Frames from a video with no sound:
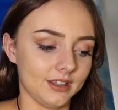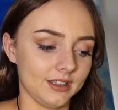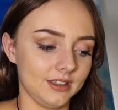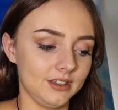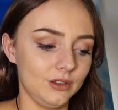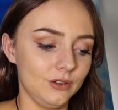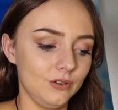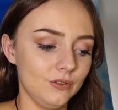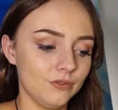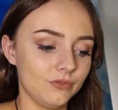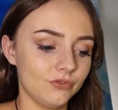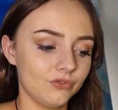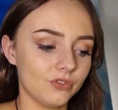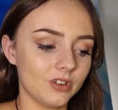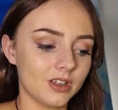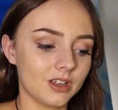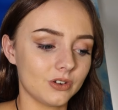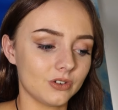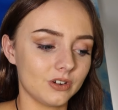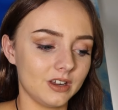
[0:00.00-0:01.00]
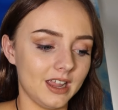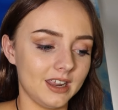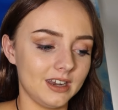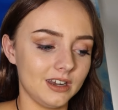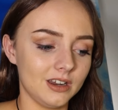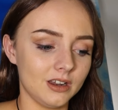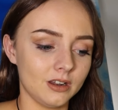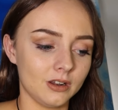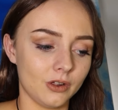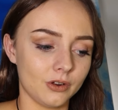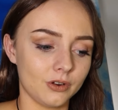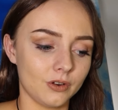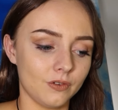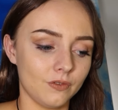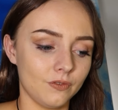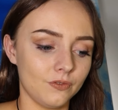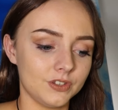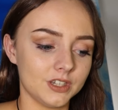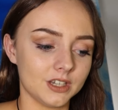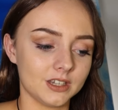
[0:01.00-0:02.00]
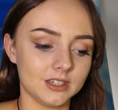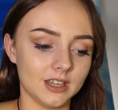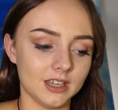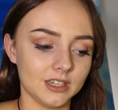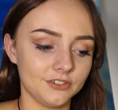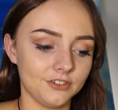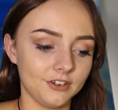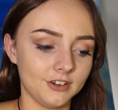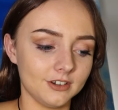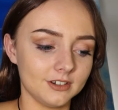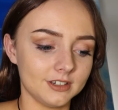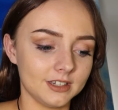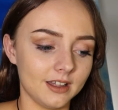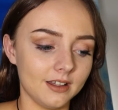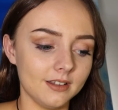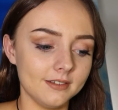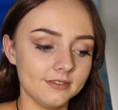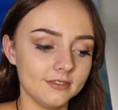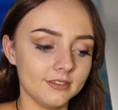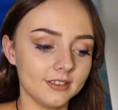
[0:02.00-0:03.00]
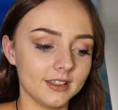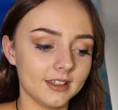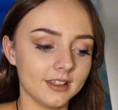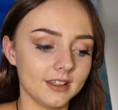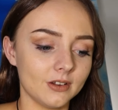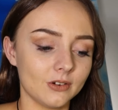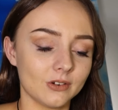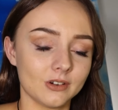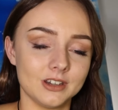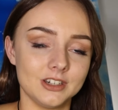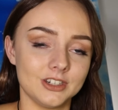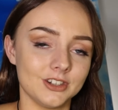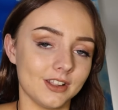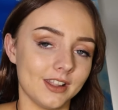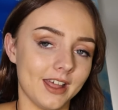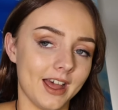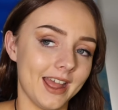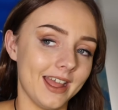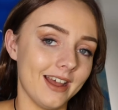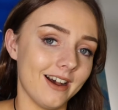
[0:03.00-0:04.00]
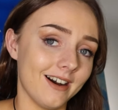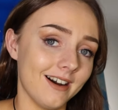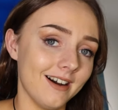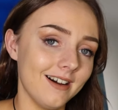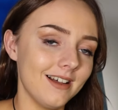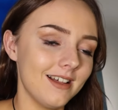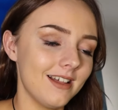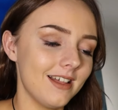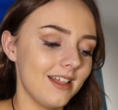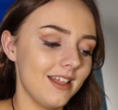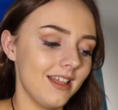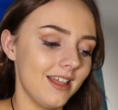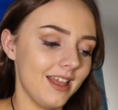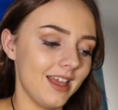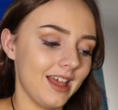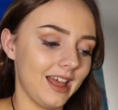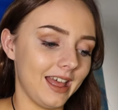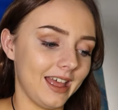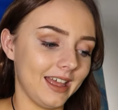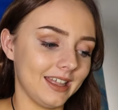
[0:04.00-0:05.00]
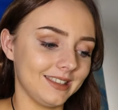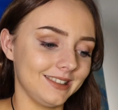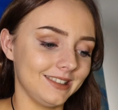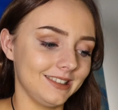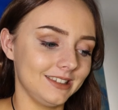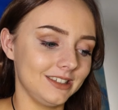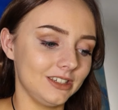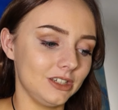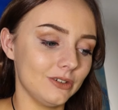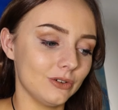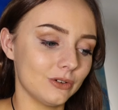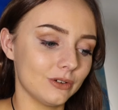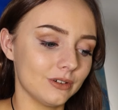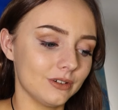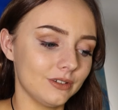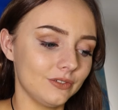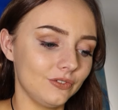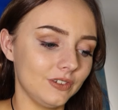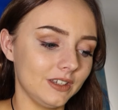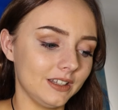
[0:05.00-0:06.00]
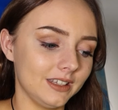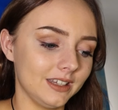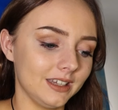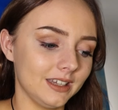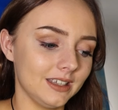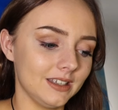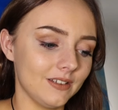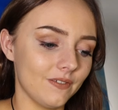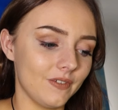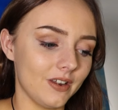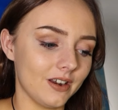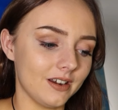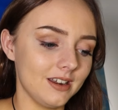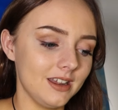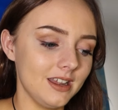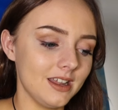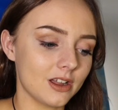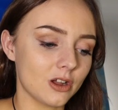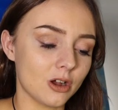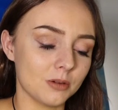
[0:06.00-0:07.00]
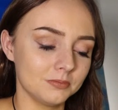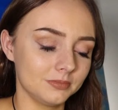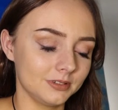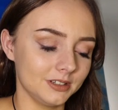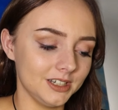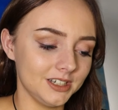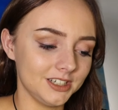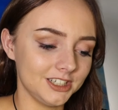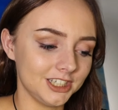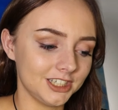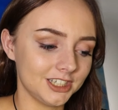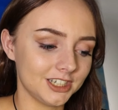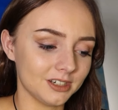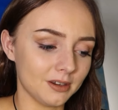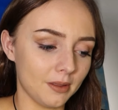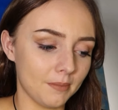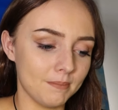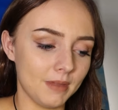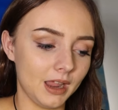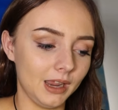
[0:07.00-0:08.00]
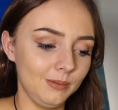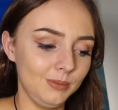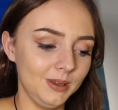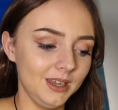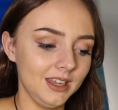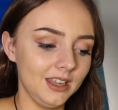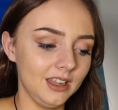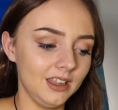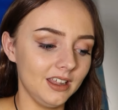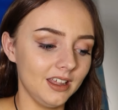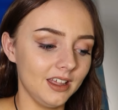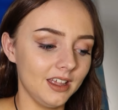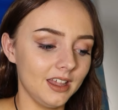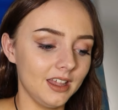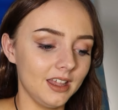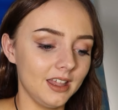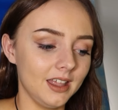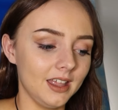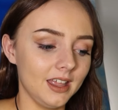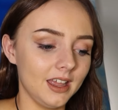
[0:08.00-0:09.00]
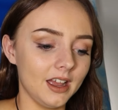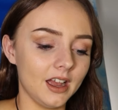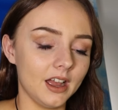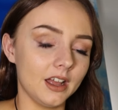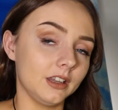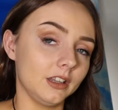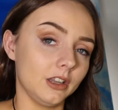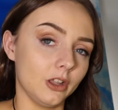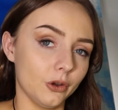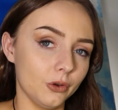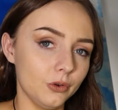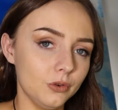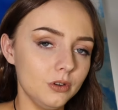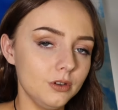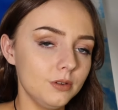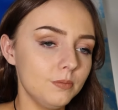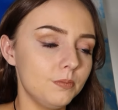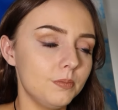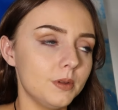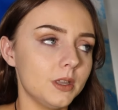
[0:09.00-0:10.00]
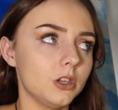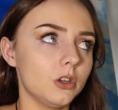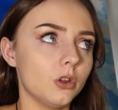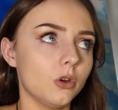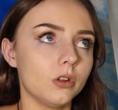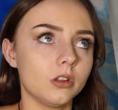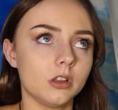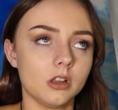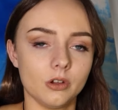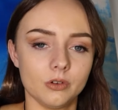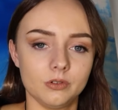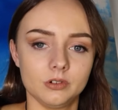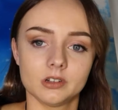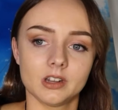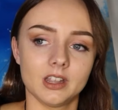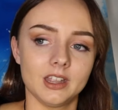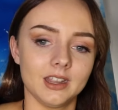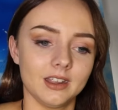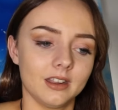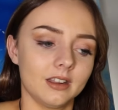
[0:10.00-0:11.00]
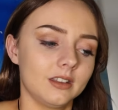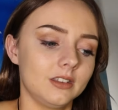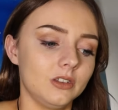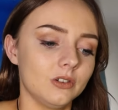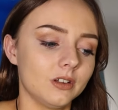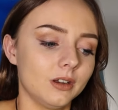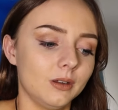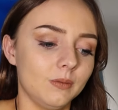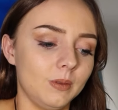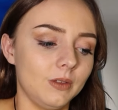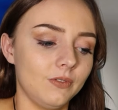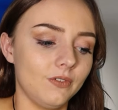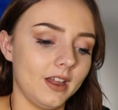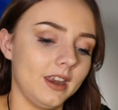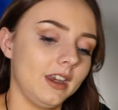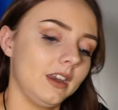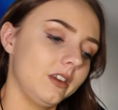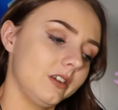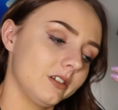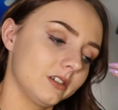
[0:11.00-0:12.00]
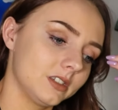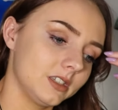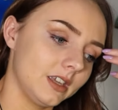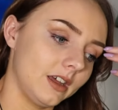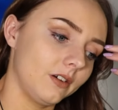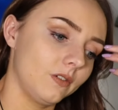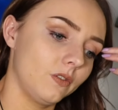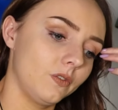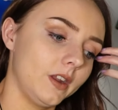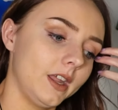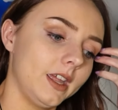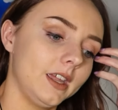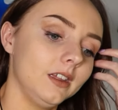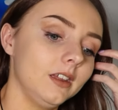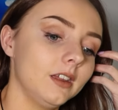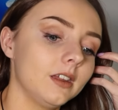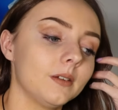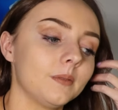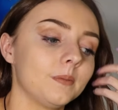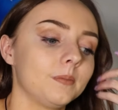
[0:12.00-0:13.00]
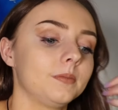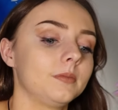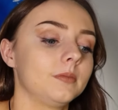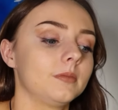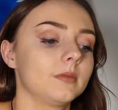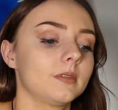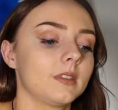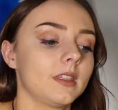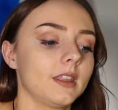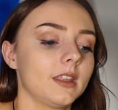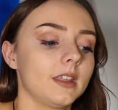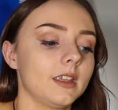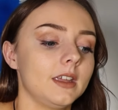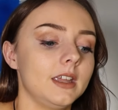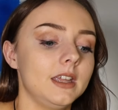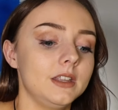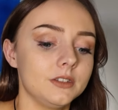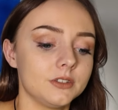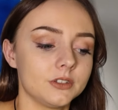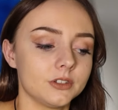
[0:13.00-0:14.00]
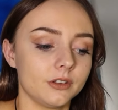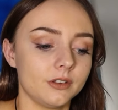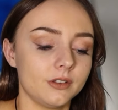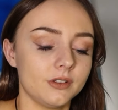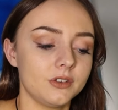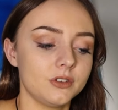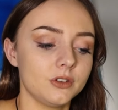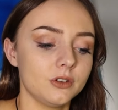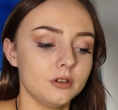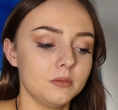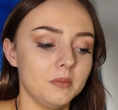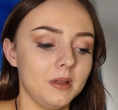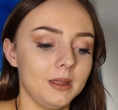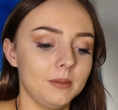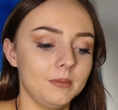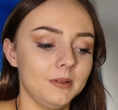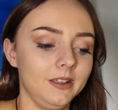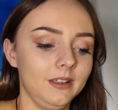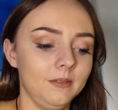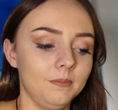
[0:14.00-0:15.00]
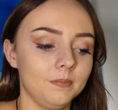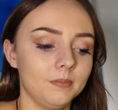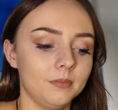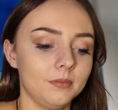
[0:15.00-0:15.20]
You've created a lot of success for yourself, or in July are, and you're feeling very accomplished, maybe alone, but not lonely. You're going to be finding yourself, like, in solitude, maybe.